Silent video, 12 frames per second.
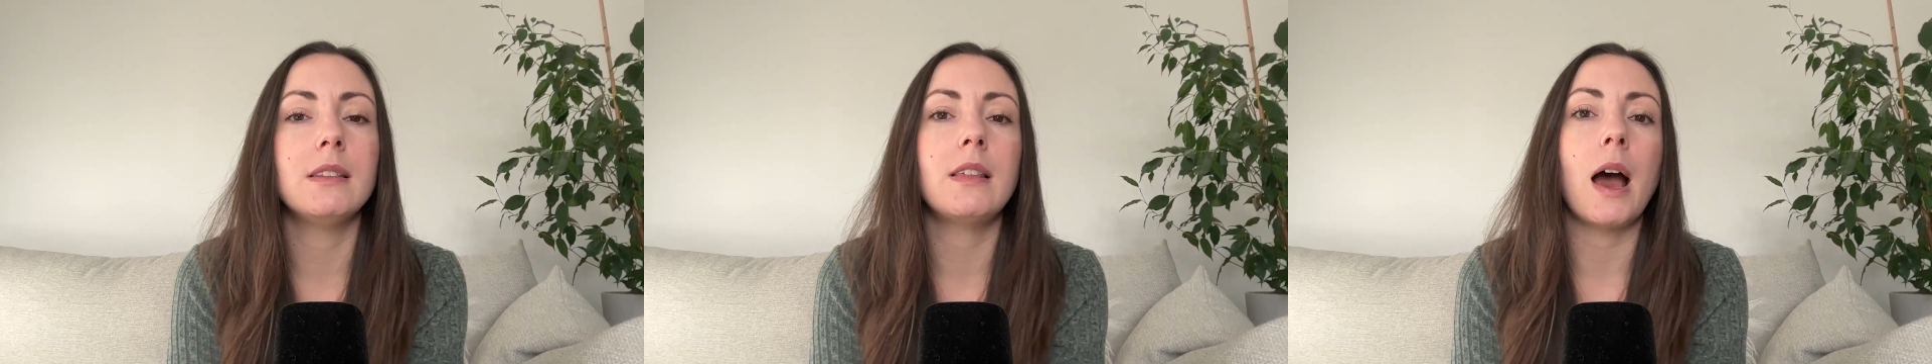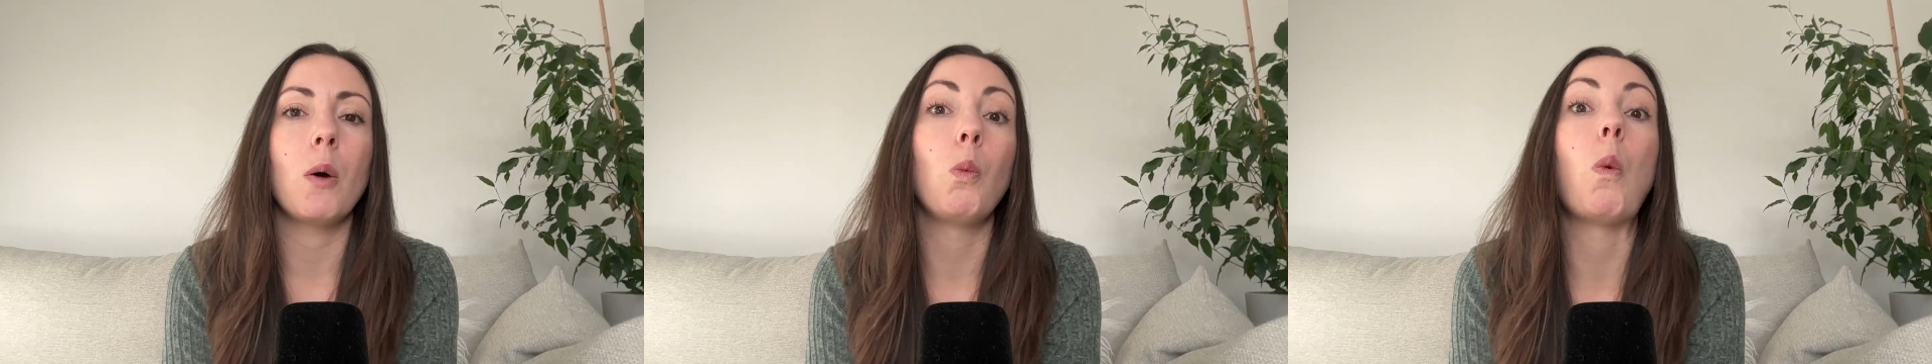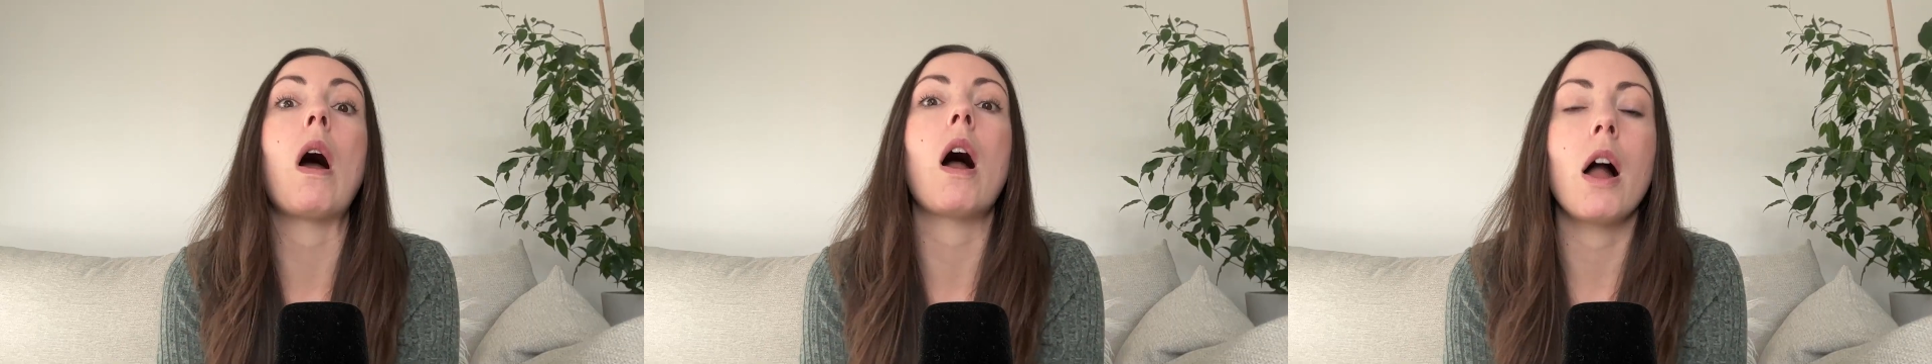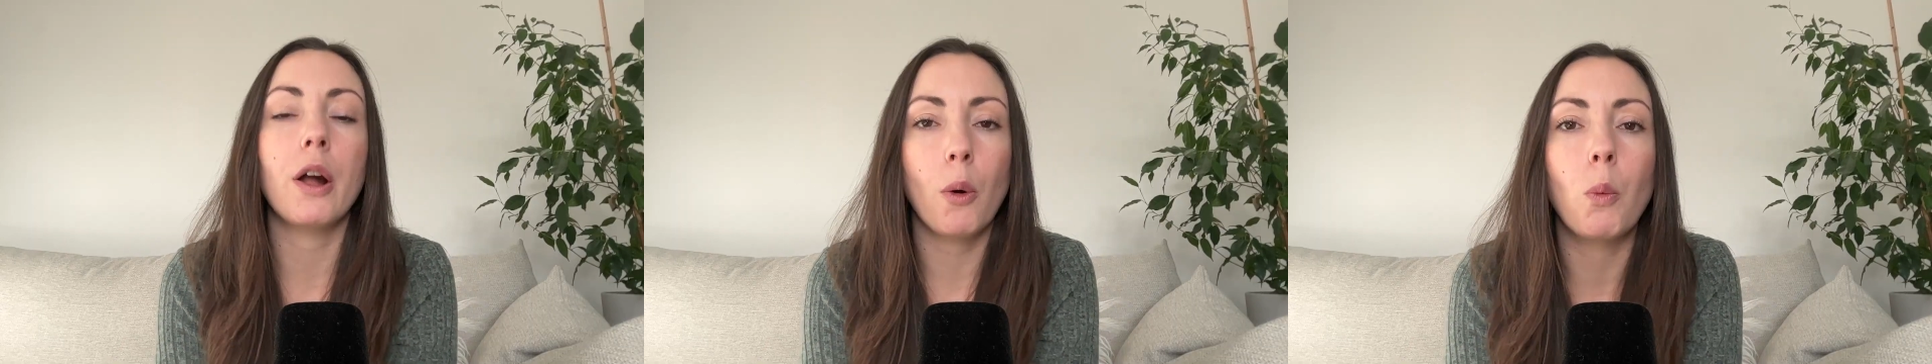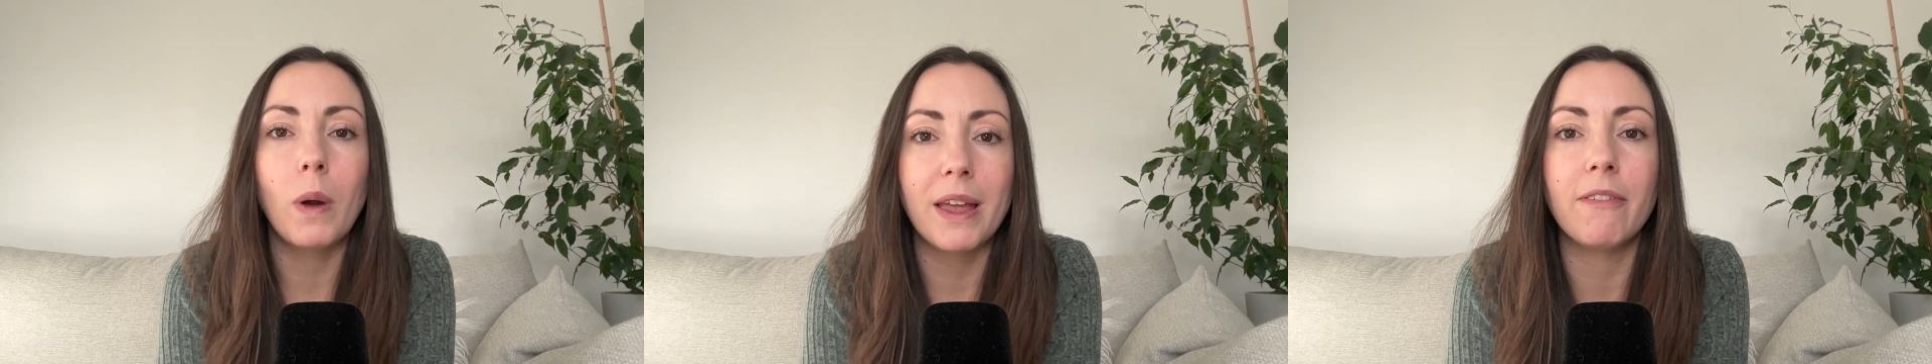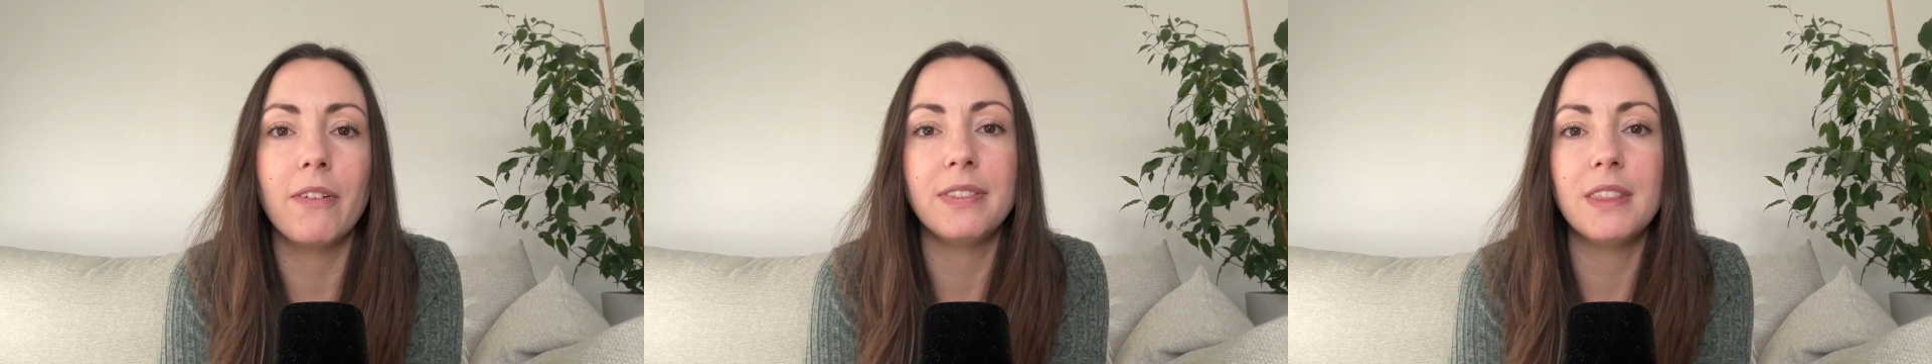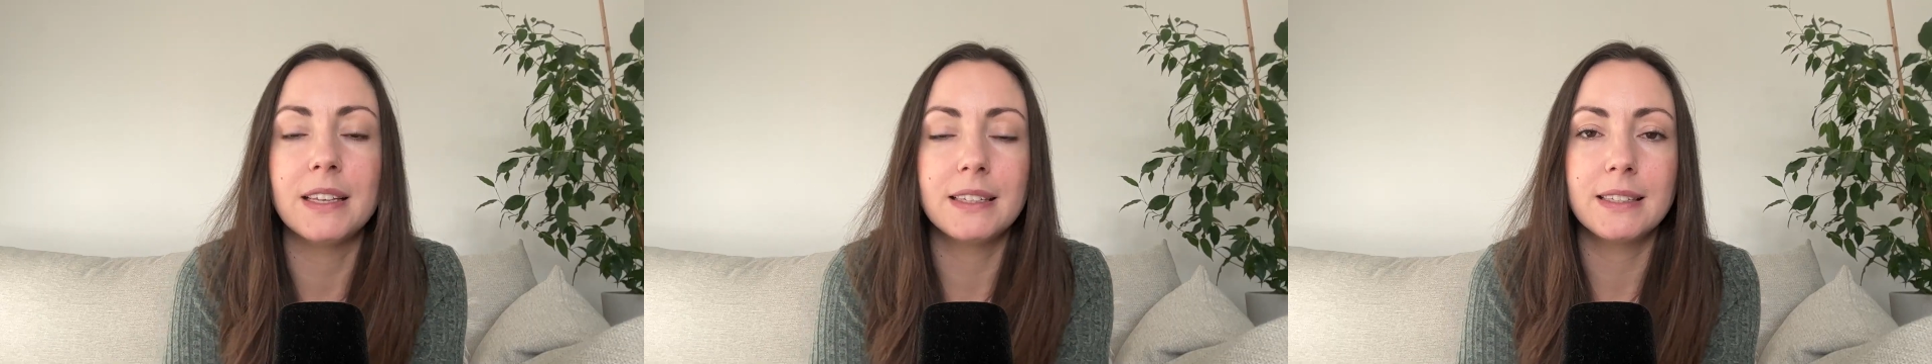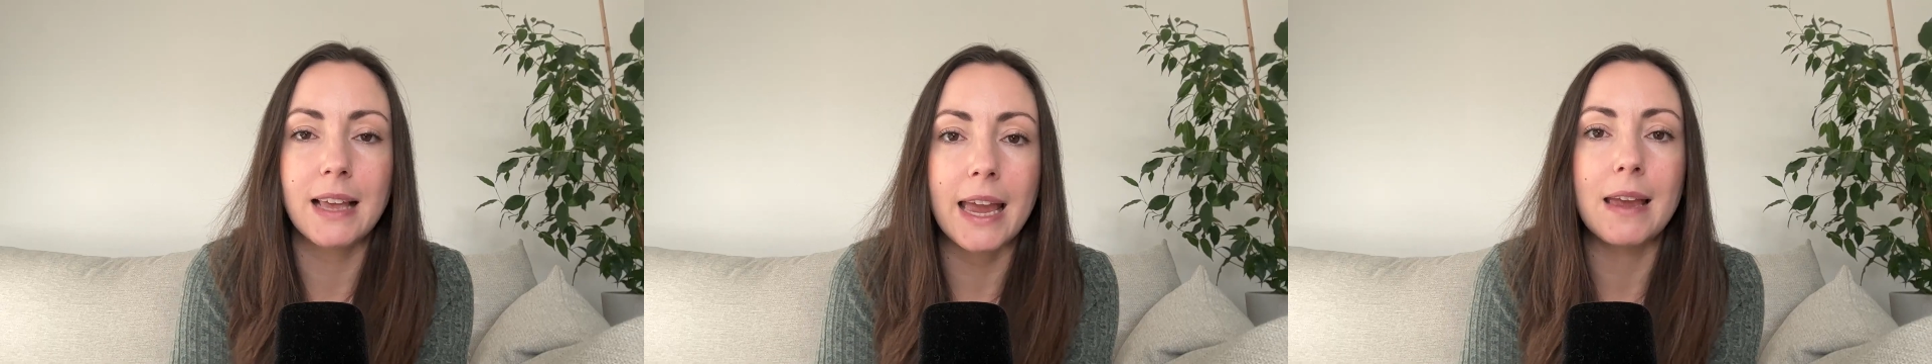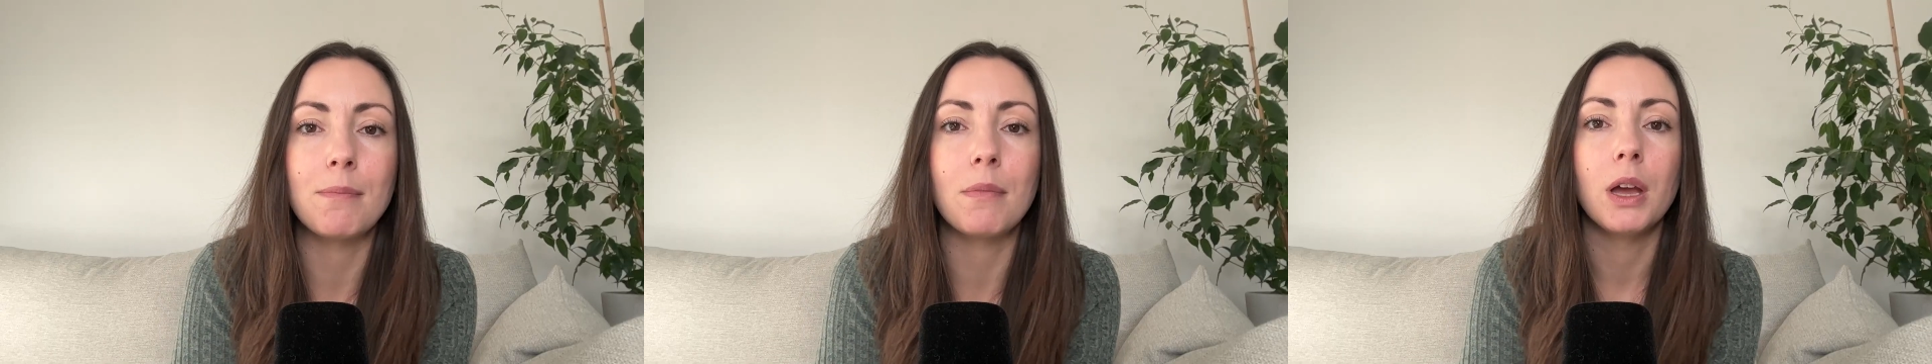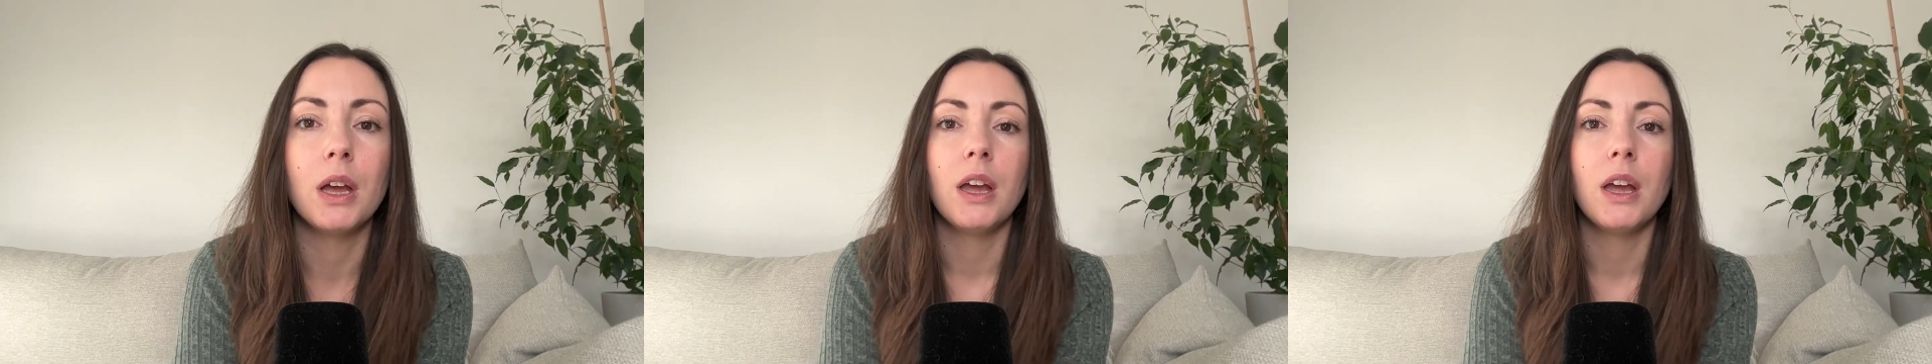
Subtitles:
that work with the same